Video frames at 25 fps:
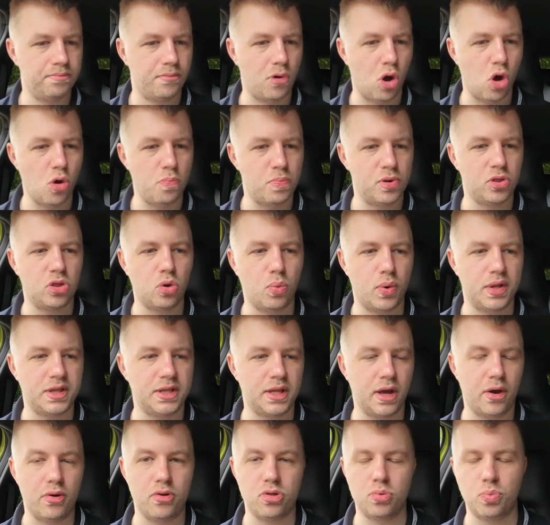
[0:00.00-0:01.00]
open the
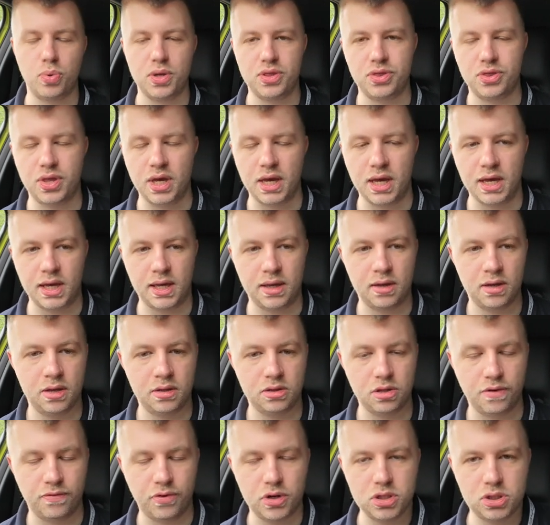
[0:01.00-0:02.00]
windows with the
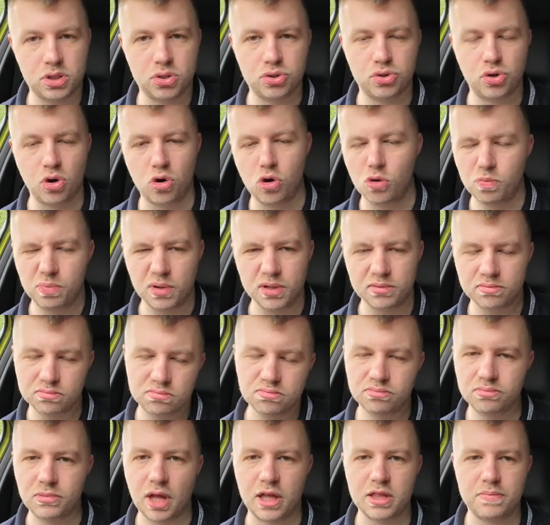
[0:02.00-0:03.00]
voice control, but
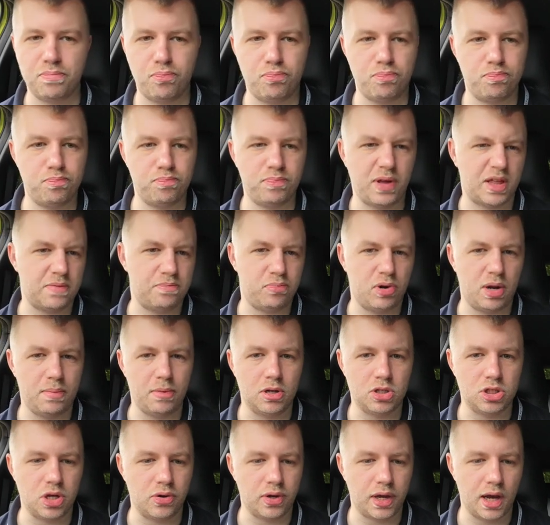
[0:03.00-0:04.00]
that's pretty
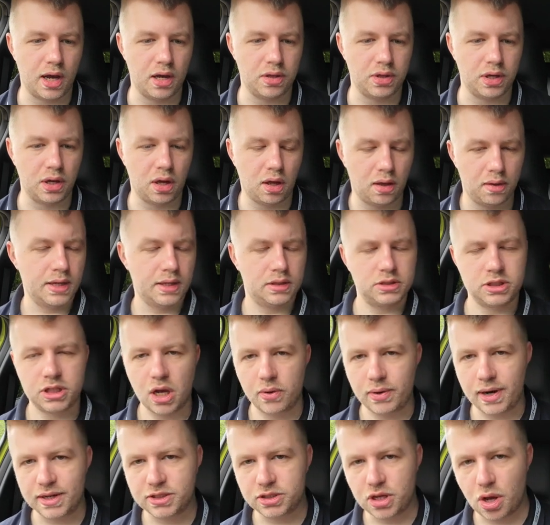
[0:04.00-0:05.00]
much okay, I think. So
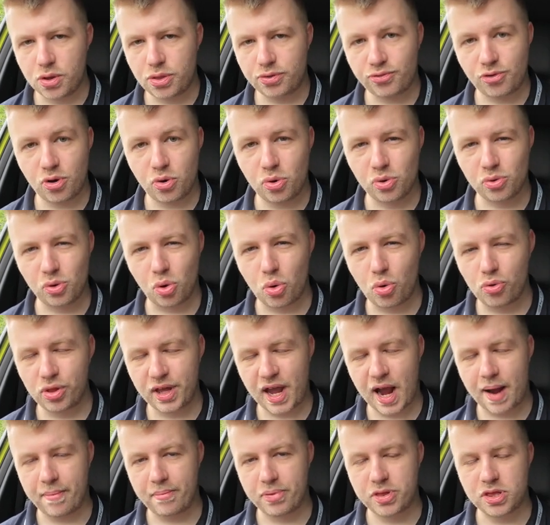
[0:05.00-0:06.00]
let's go through all the
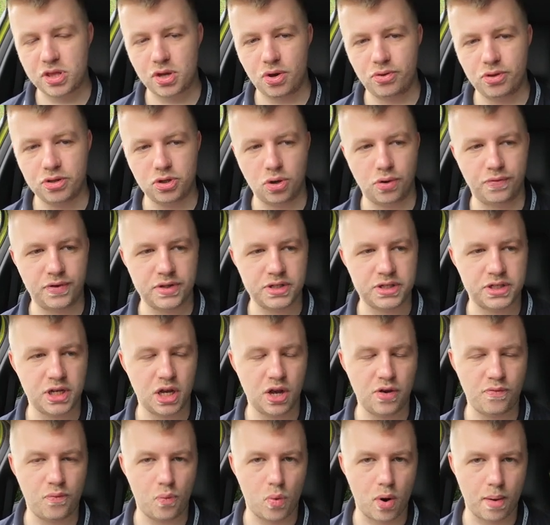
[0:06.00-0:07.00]
apps on the Dolphin
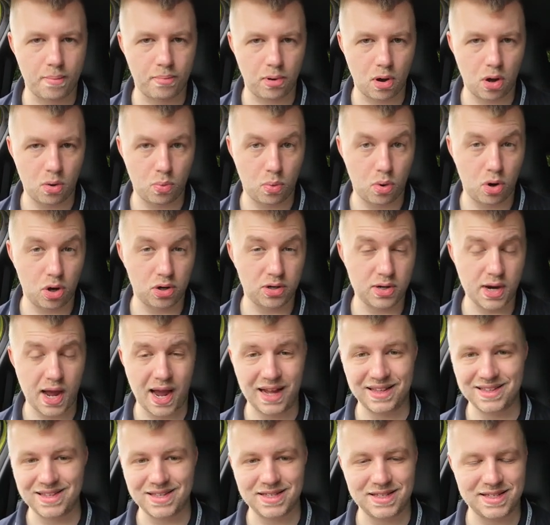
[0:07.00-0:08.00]
Surf one by one
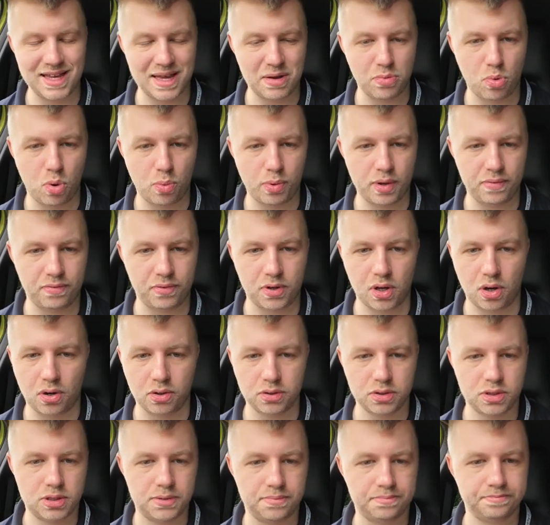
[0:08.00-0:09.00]
and see what we've
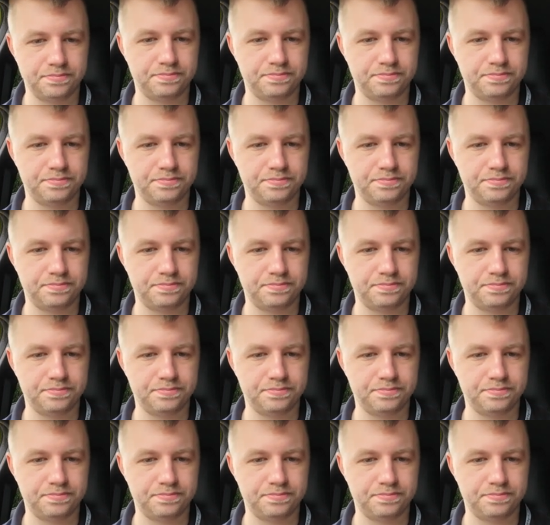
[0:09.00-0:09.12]
got.